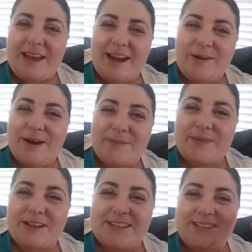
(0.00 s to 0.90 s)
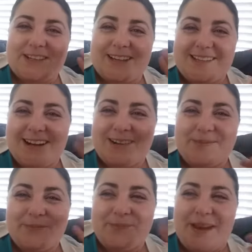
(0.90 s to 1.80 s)
Anyway, I'll talk to you guys later.
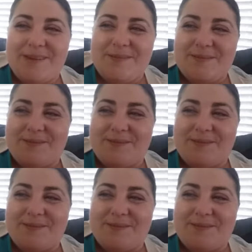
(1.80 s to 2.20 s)
Bye.